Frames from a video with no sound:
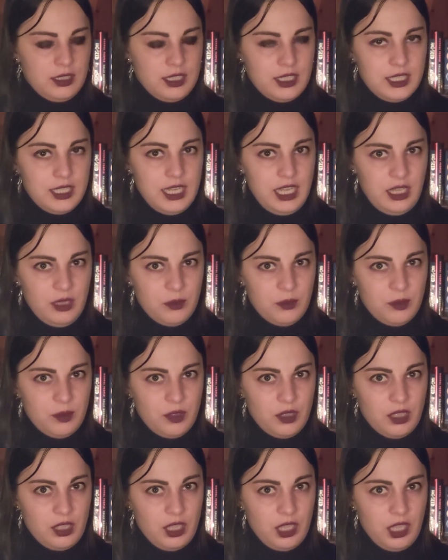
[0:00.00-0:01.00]
Deep
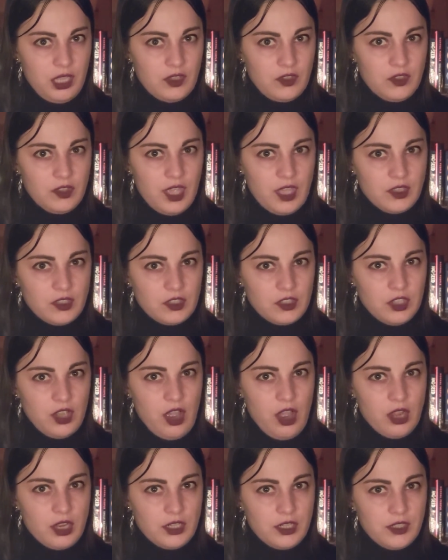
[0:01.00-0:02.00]
into that
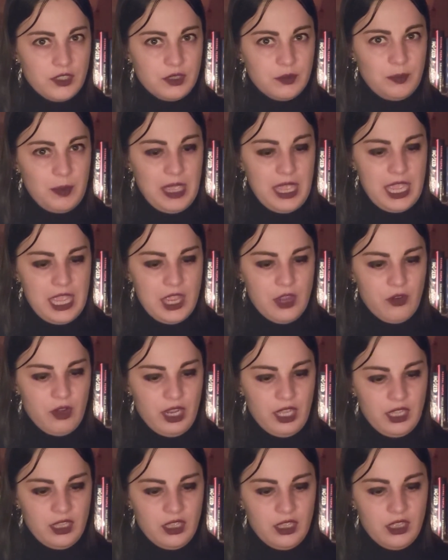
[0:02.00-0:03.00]
darkness
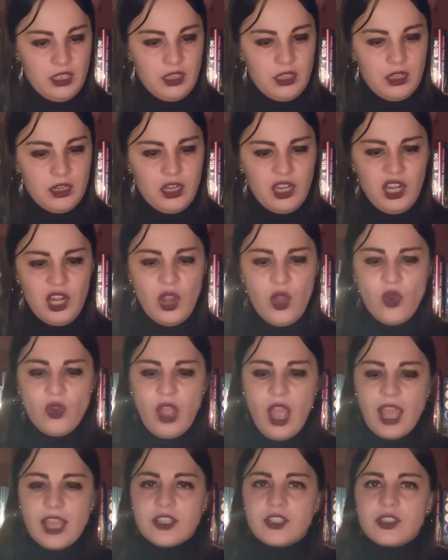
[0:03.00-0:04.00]
peering, long
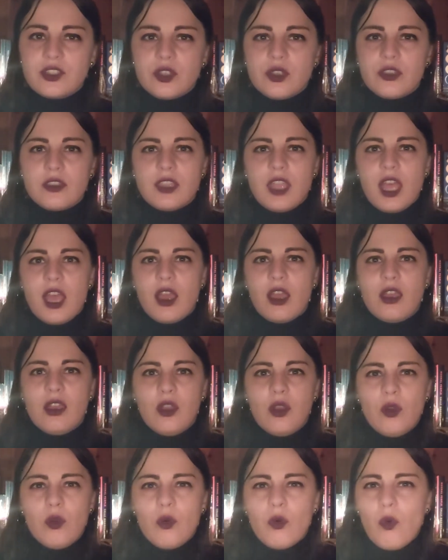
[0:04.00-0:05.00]
I stood there,
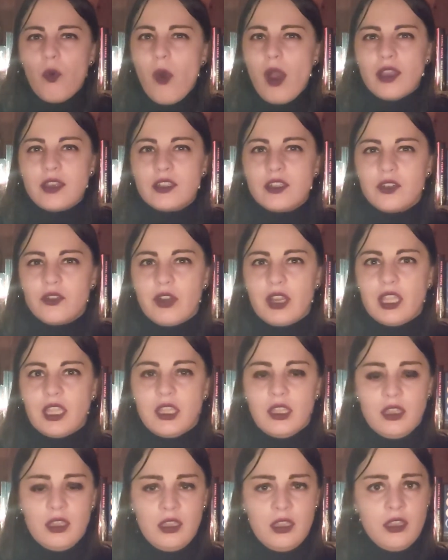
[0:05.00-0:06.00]
wondering,
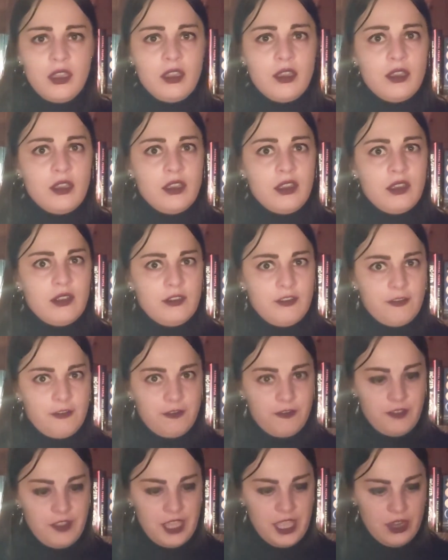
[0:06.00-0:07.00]

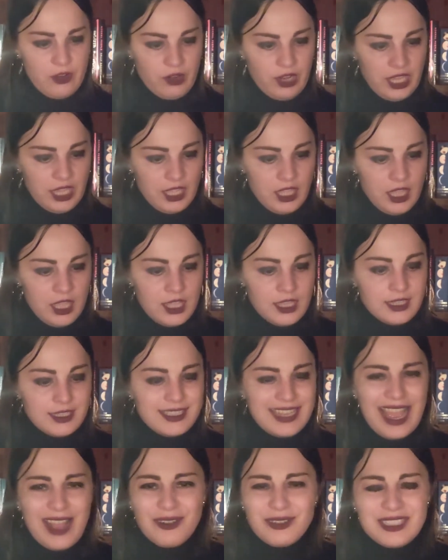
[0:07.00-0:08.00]
fearing,
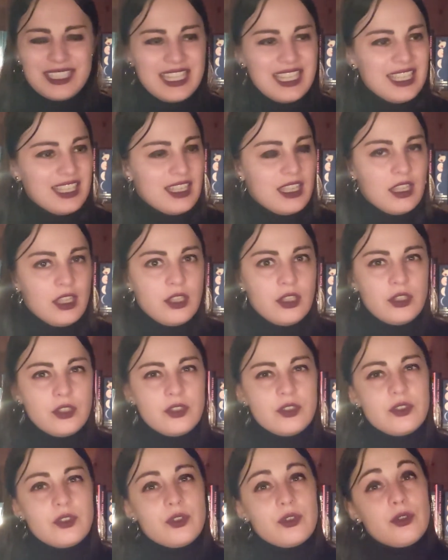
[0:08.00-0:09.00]
doubting,
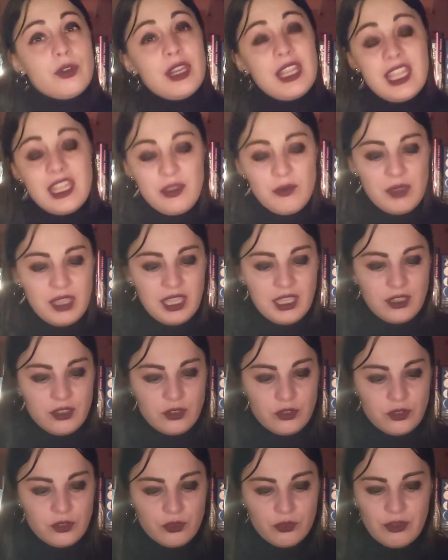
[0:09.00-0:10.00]

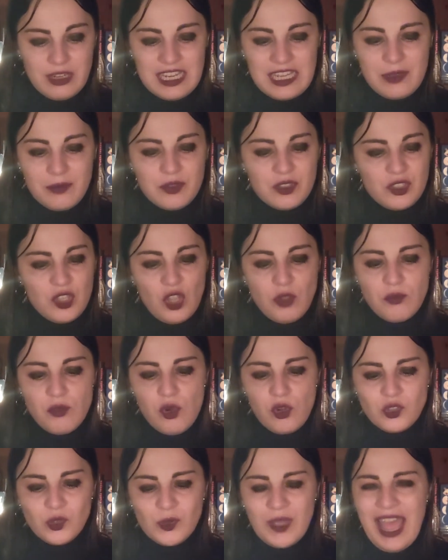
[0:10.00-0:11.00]
dreaming dreams no
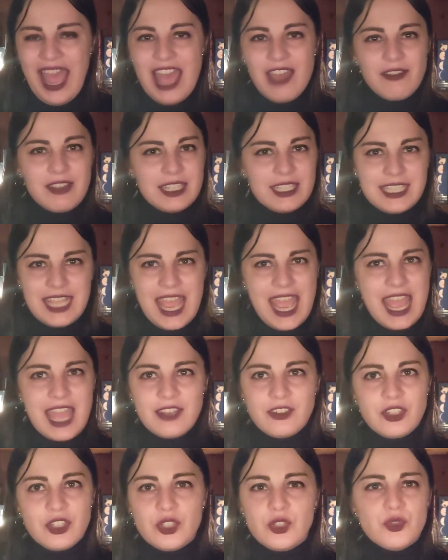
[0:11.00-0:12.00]
mortal ever
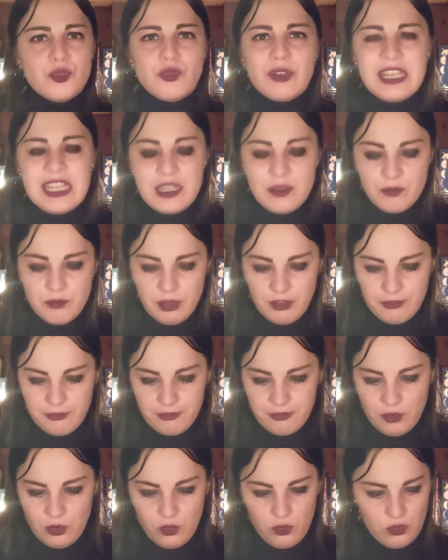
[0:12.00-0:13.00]
dared to dream
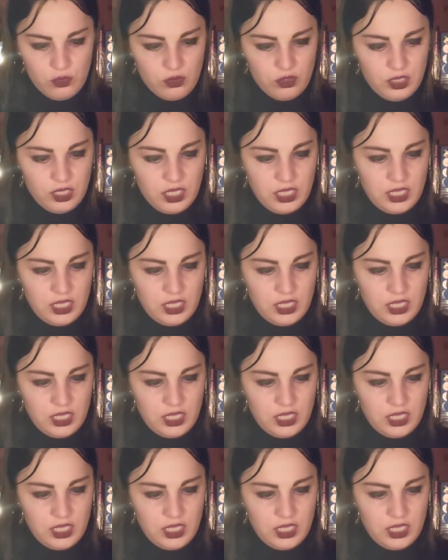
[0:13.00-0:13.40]
before.